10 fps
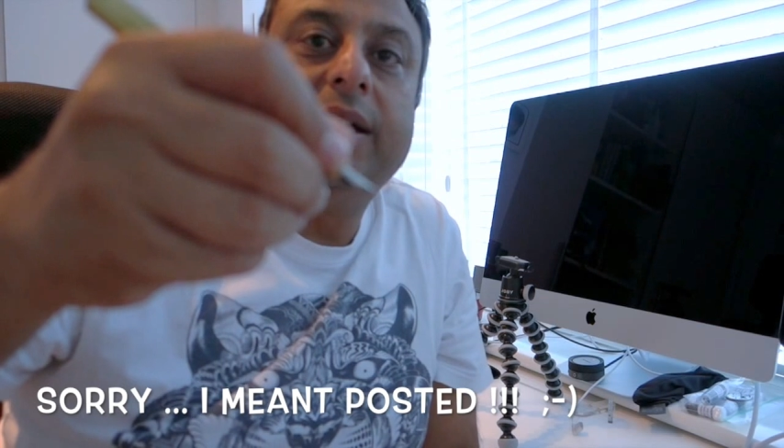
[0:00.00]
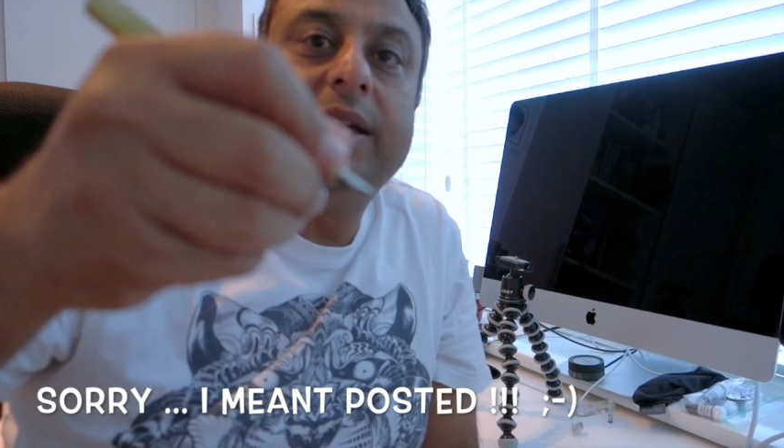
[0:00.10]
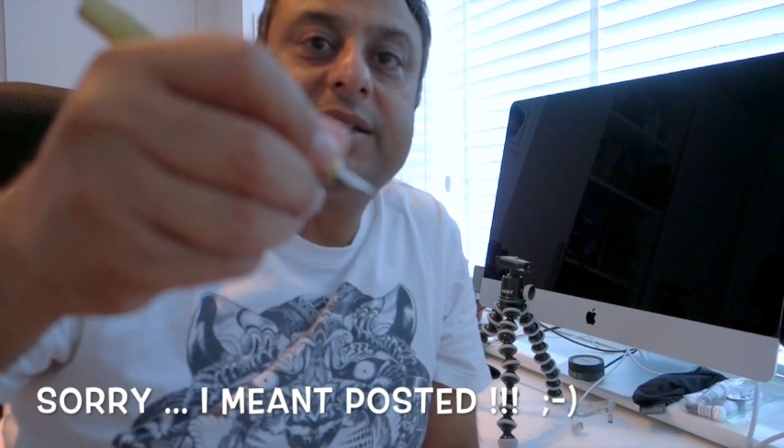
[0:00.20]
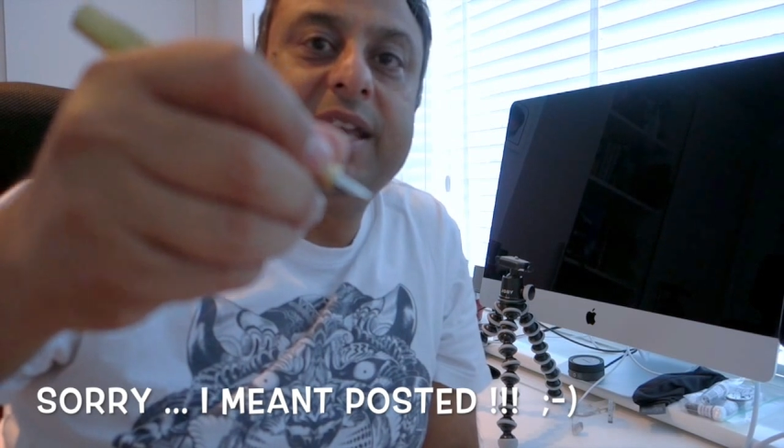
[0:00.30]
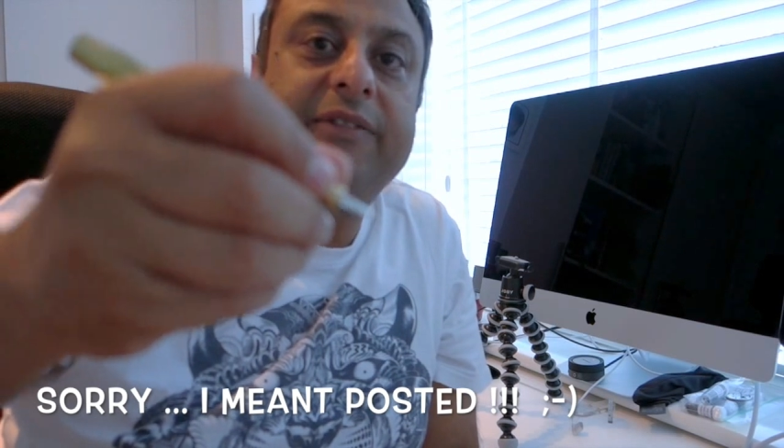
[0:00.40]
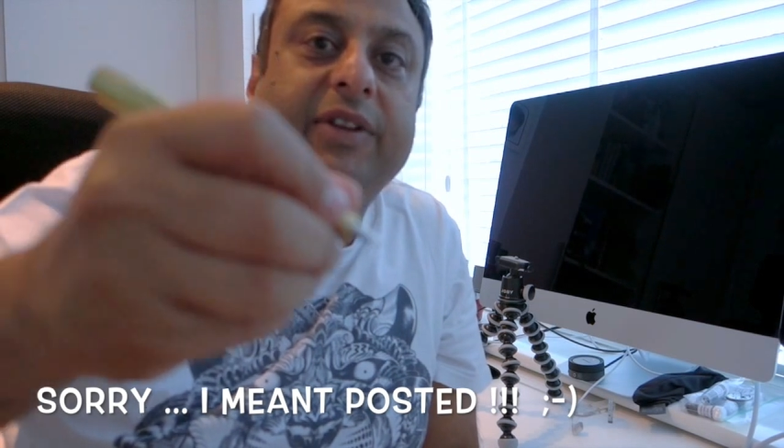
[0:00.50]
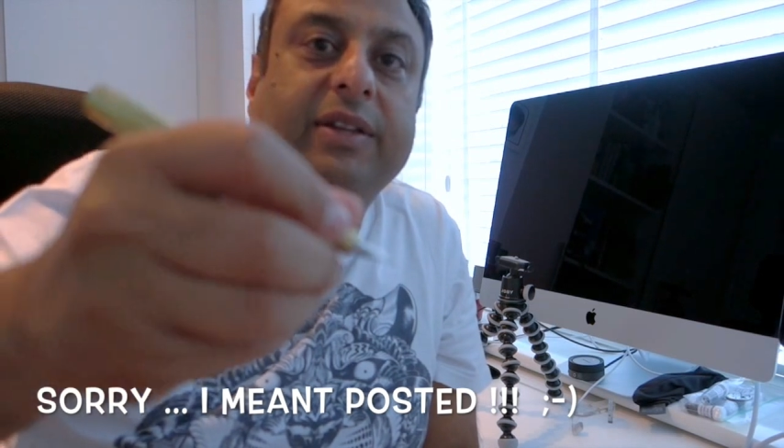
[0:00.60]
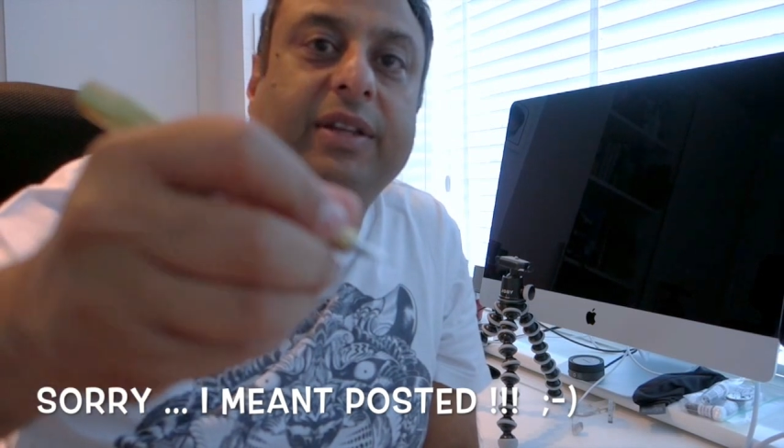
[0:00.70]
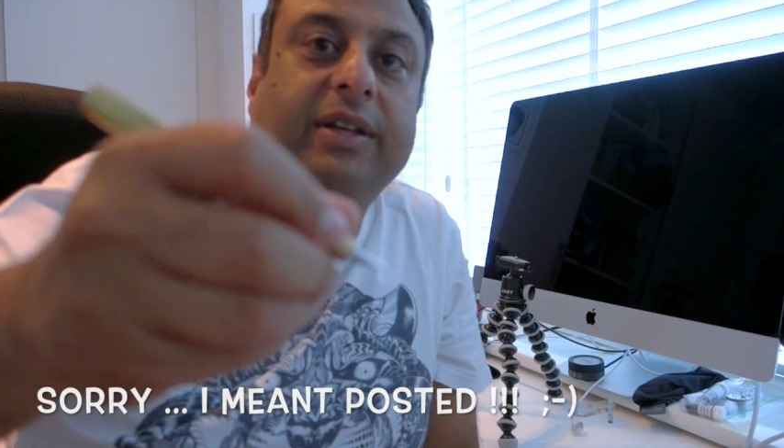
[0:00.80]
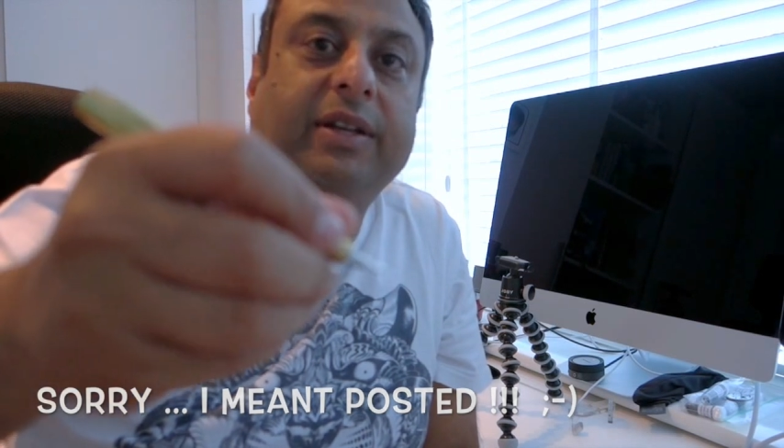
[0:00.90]
It's
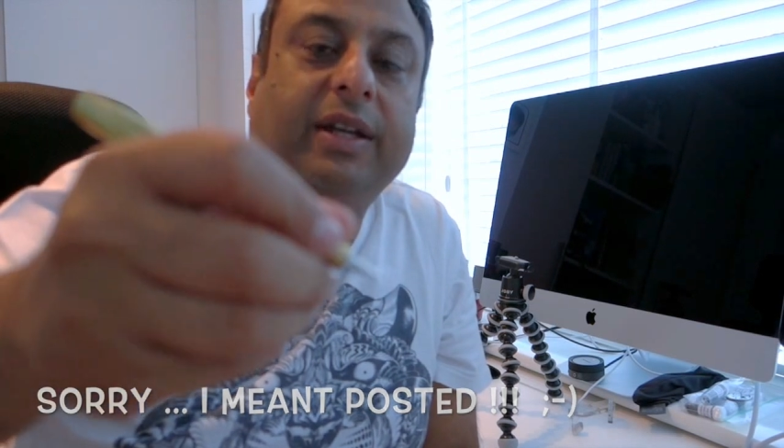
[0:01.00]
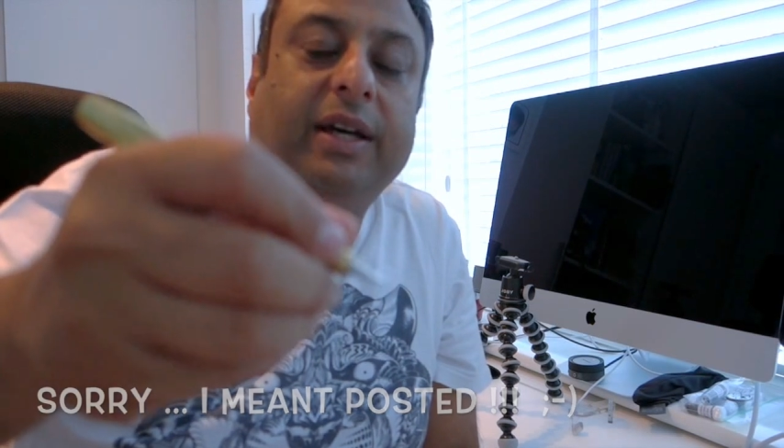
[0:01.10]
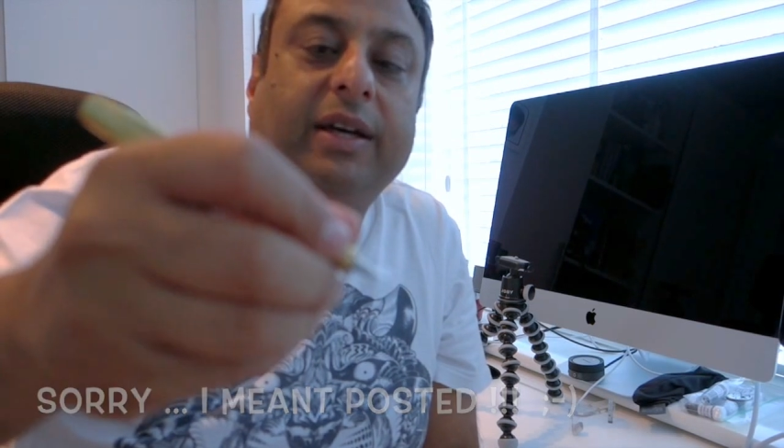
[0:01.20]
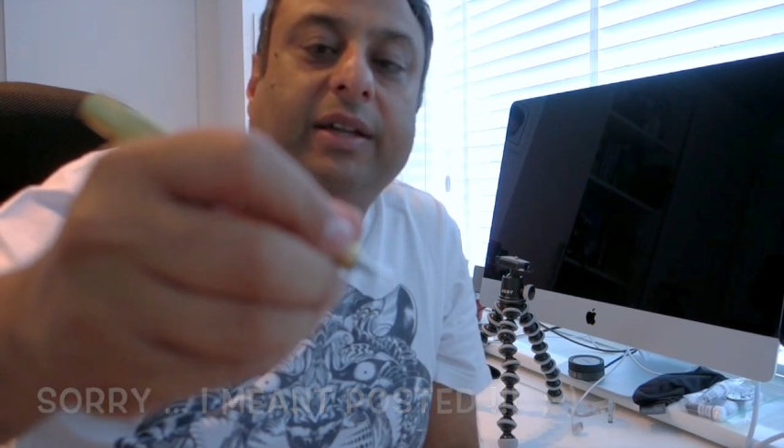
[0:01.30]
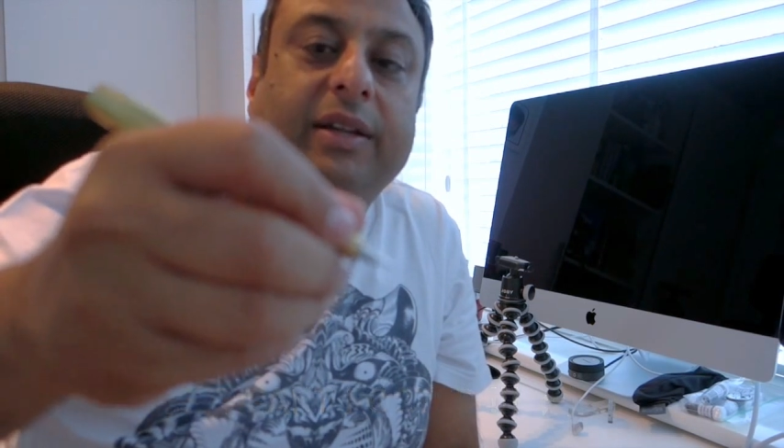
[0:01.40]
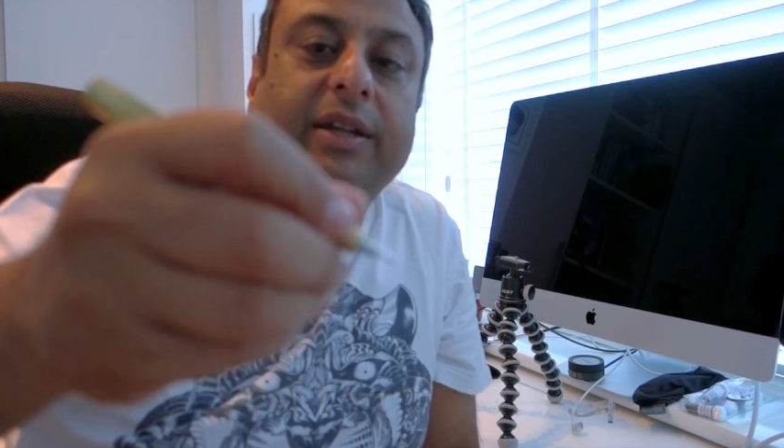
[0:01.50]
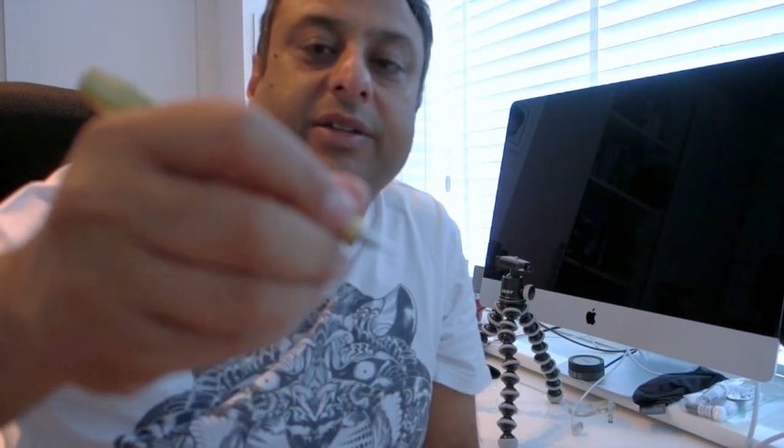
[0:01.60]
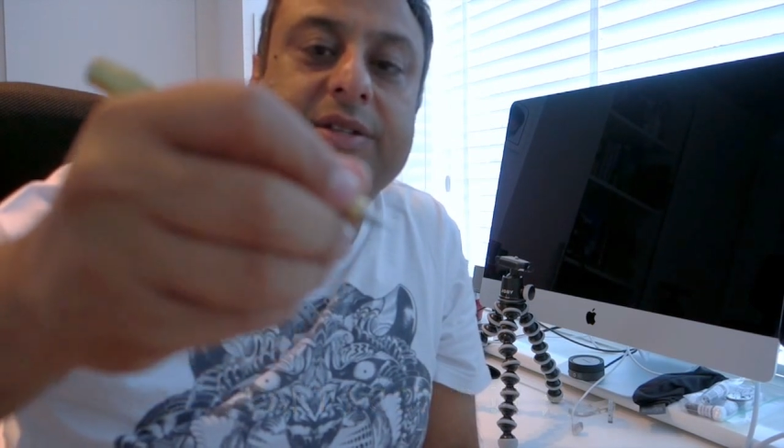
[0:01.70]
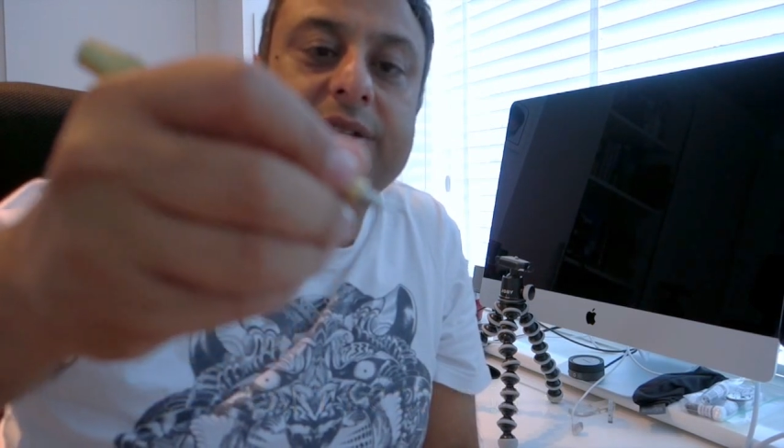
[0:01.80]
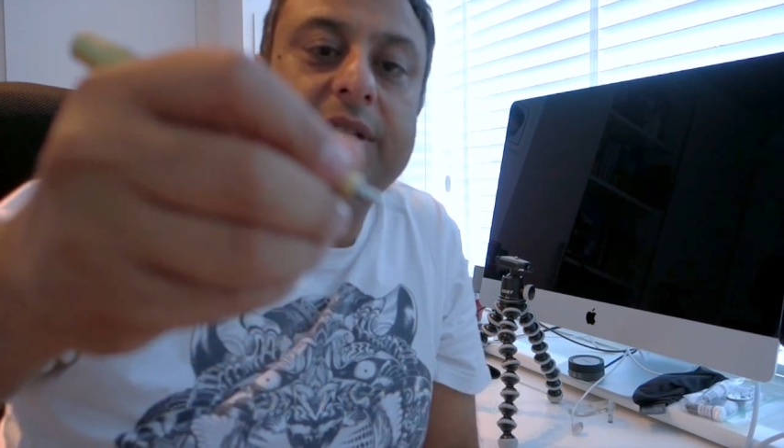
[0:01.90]
heavier than uh, the
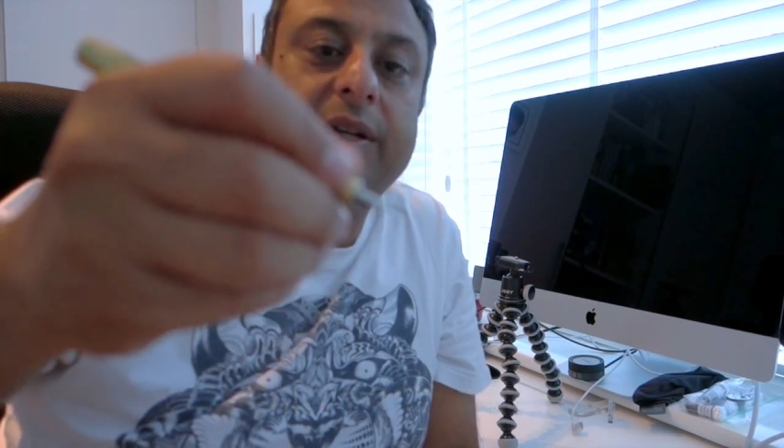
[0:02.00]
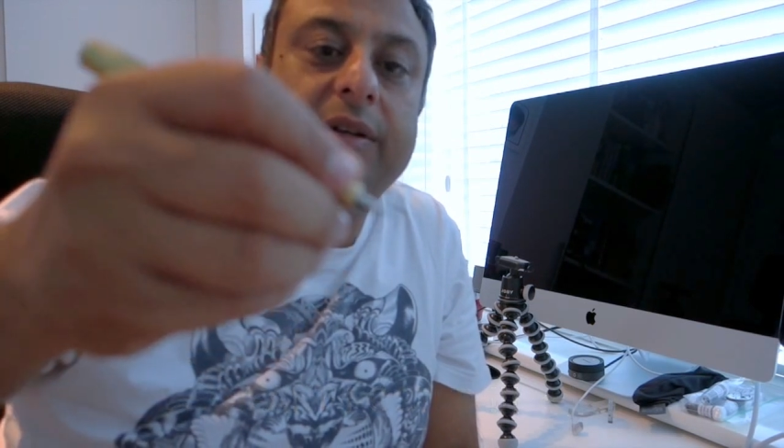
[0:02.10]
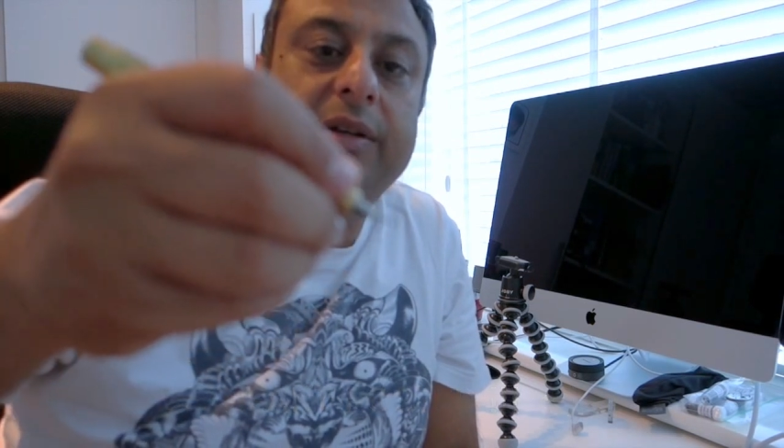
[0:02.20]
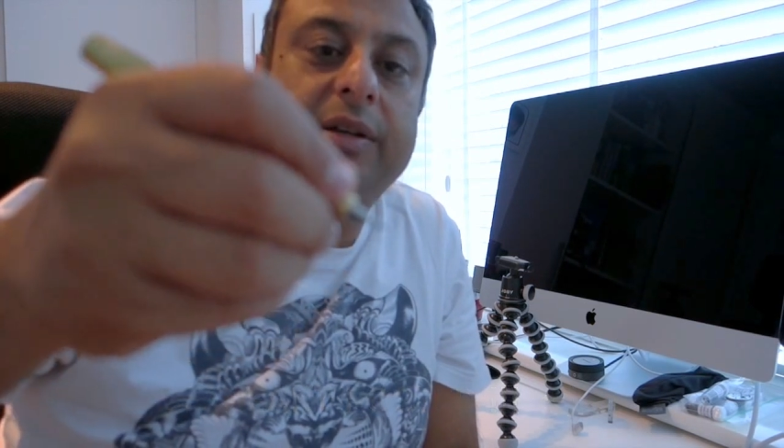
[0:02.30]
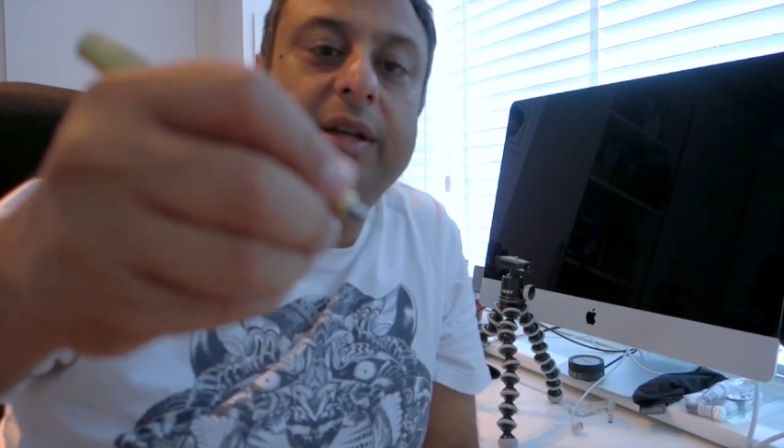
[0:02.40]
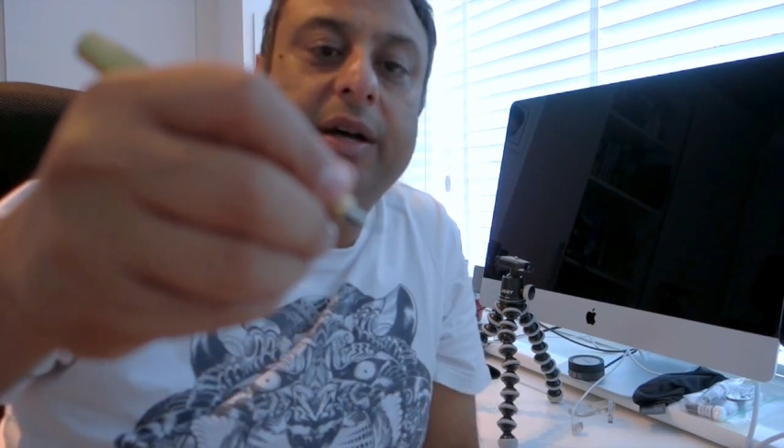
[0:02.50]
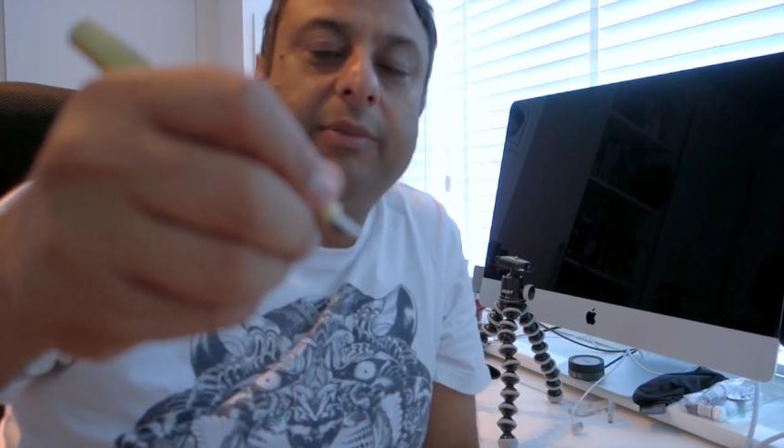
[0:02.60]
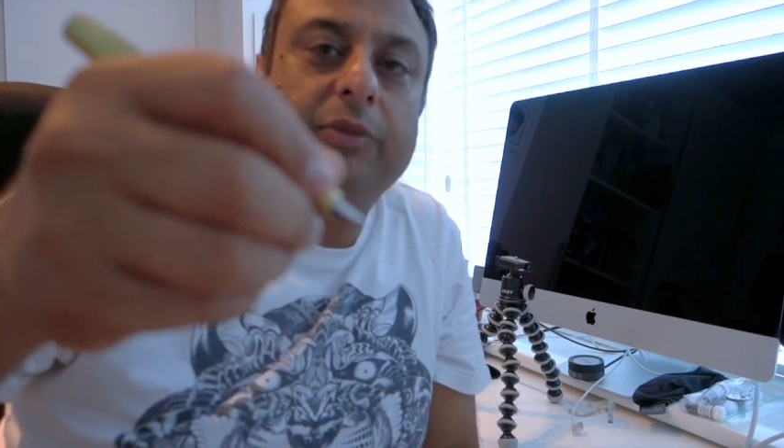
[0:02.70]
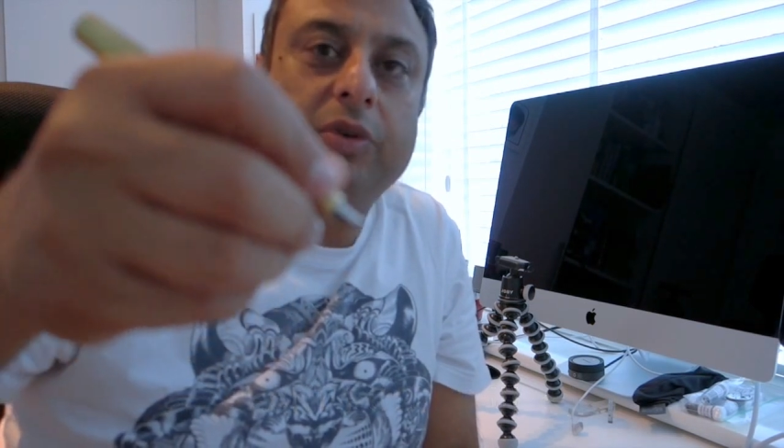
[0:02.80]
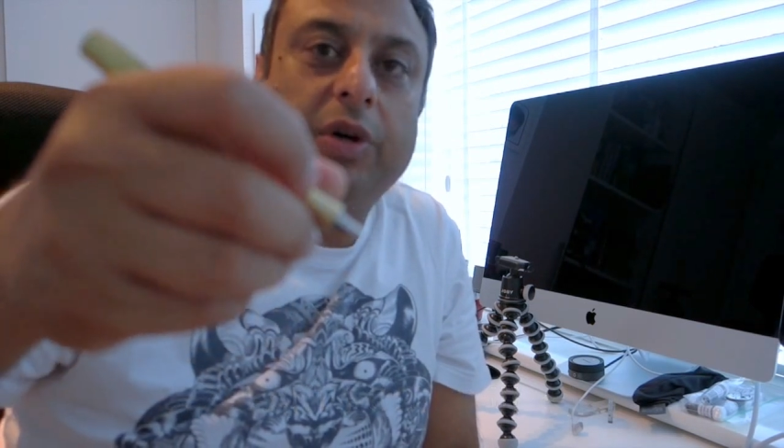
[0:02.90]
others, and uh,
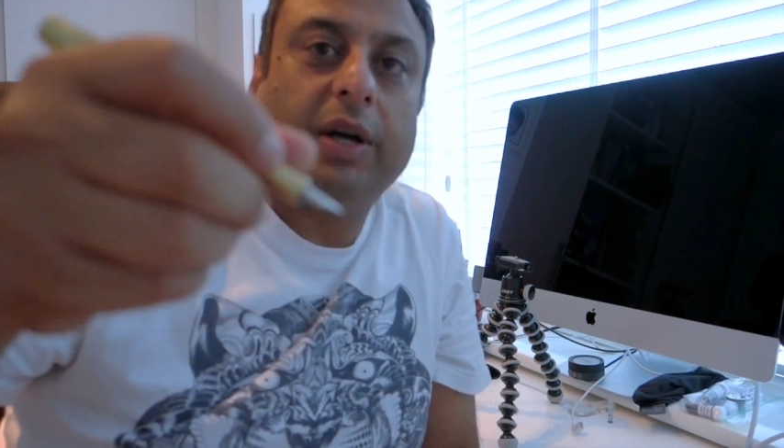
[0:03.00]
I'm not.